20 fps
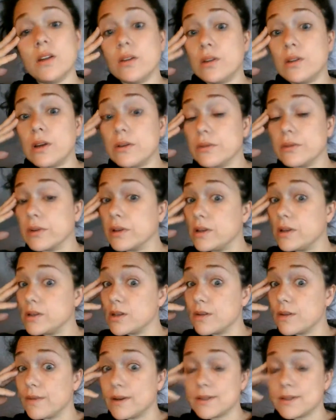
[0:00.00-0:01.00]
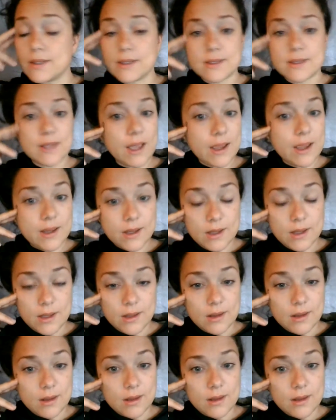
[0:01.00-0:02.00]
don't really serve our
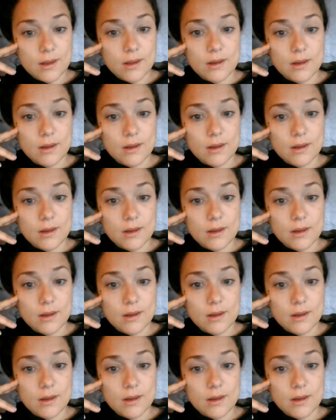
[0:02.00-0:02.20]
society,